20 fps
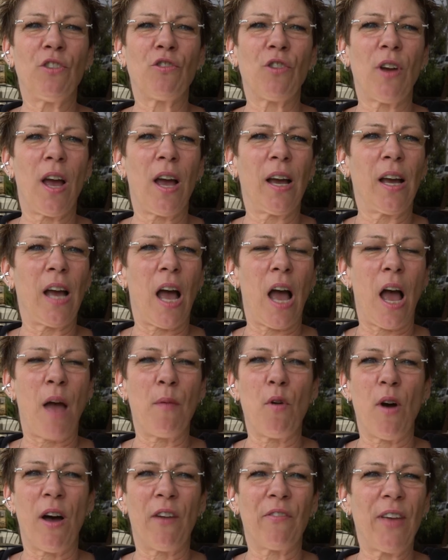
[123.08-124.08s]
drug,
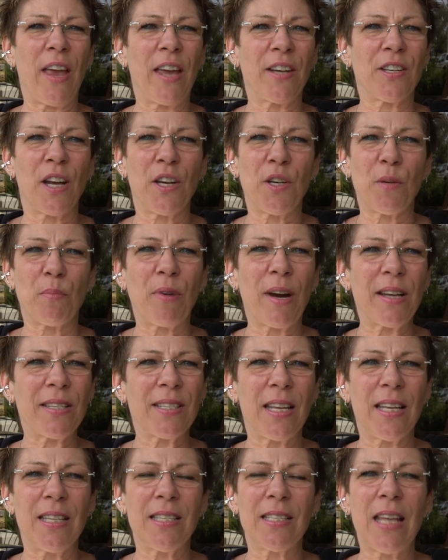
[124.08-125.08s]
I'm off
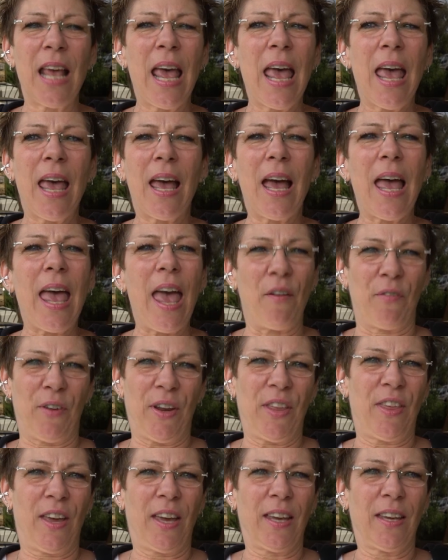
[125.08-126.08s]
antidepressants,
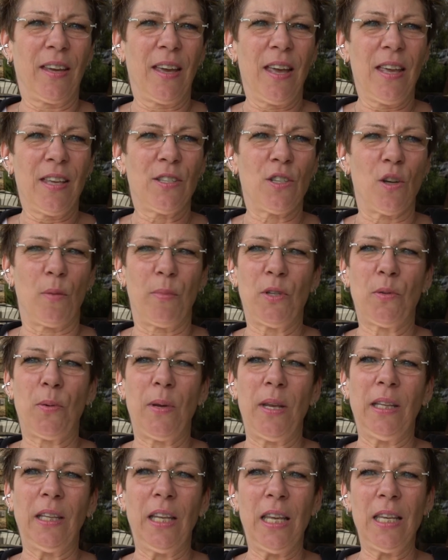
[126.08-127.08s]
everything. So
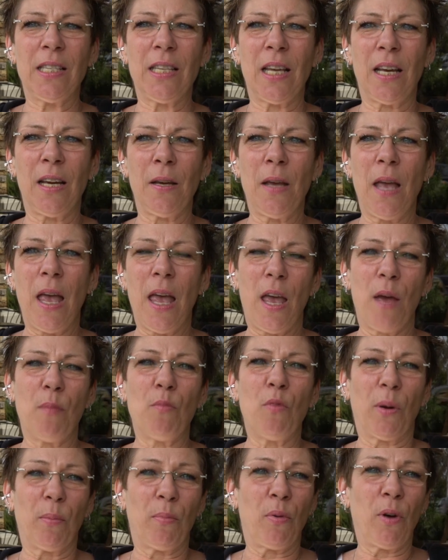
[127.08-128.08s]
between Lisa and,
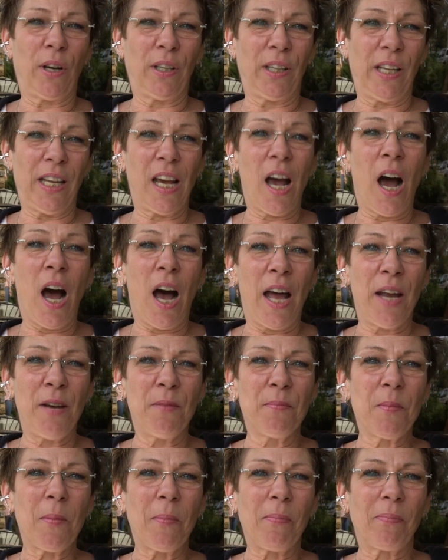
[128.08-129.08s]
more importantly, God,
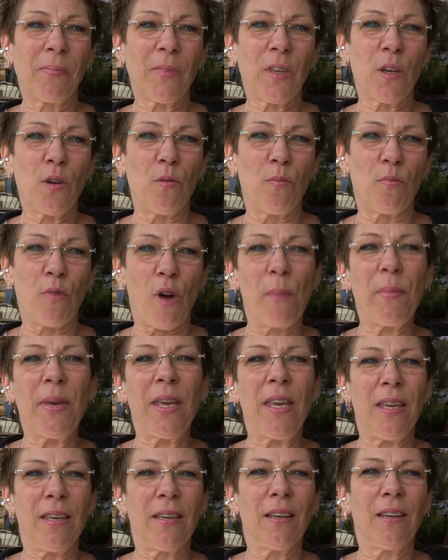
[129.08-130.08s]
who brought
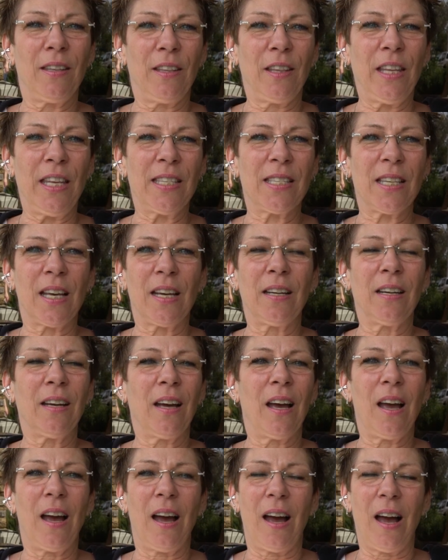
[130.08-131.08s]
me Lisa,
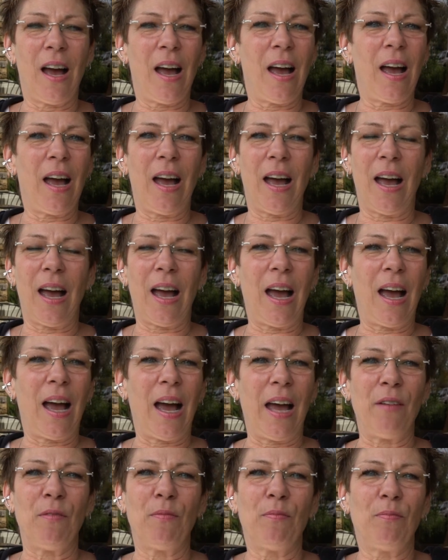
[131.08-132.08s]

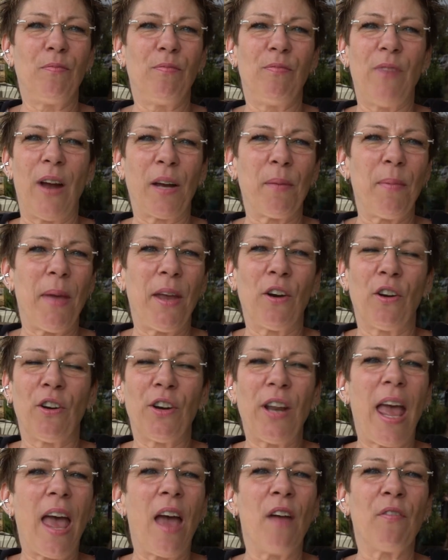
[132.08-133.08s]
I recommend her
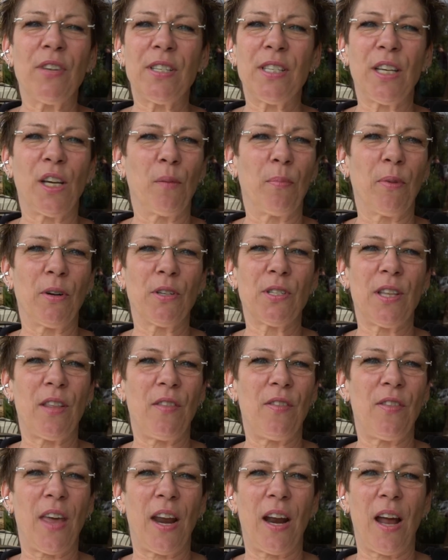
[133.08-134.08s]
to every single
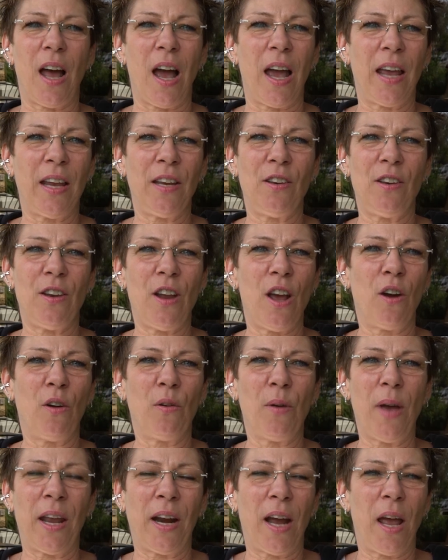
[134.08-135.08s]
person that I
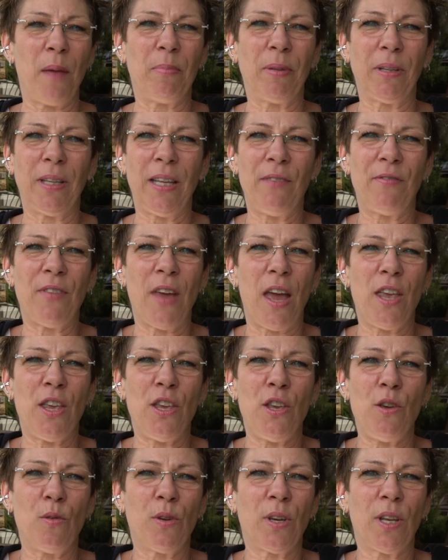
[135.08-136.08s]
know, and I believe that
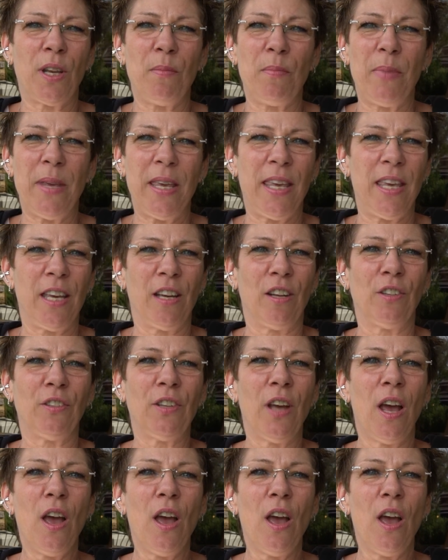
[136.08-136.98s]
you can be healed